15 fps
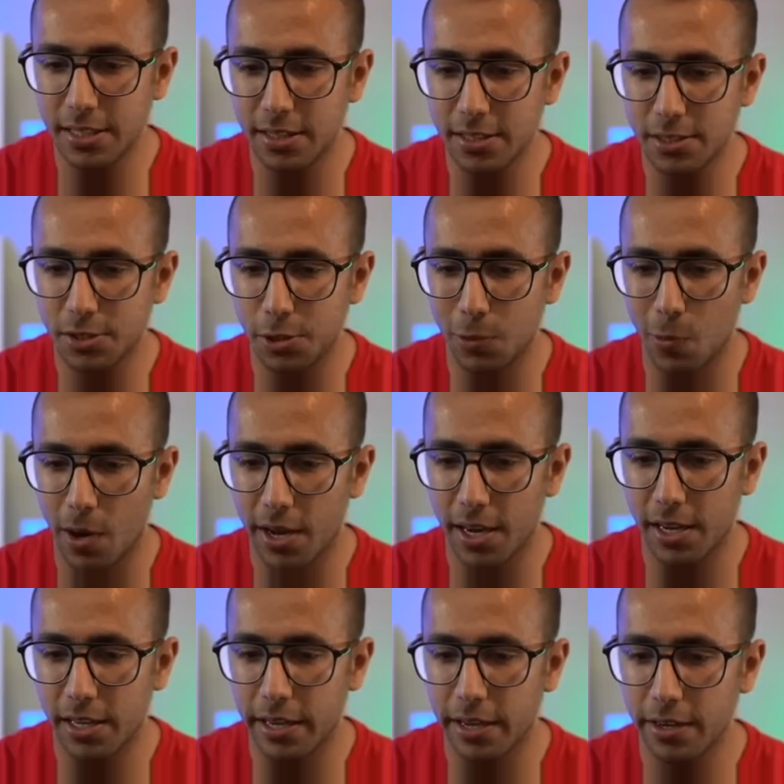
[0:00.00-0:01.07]
this
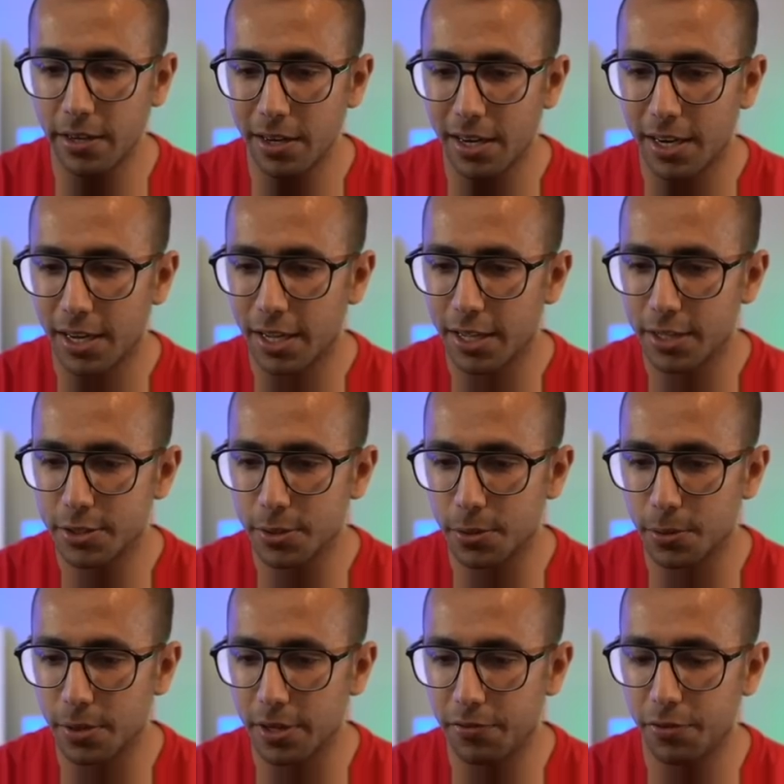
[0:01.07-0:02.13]
URL here.
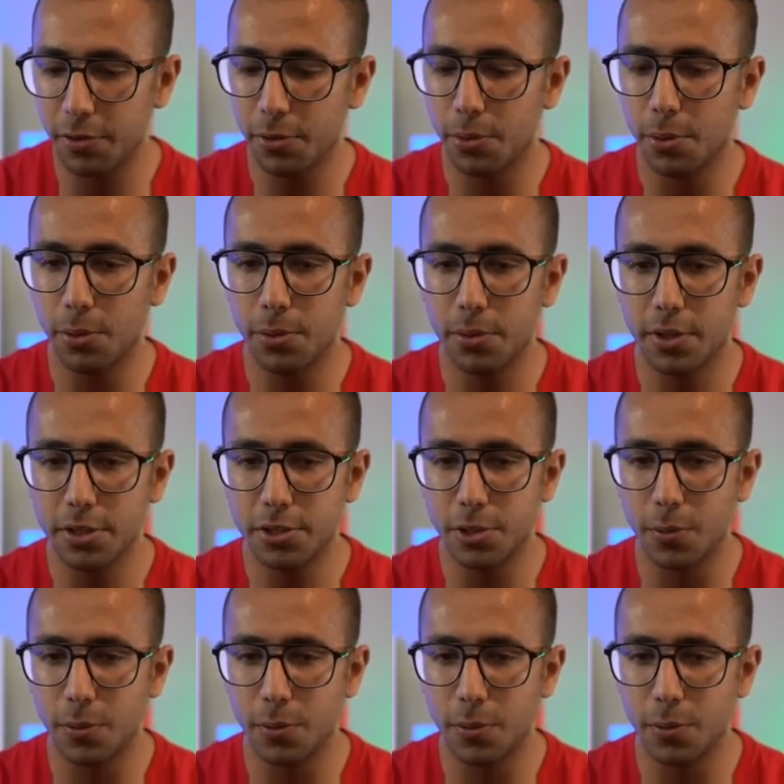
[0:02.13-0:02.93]
So if you go to this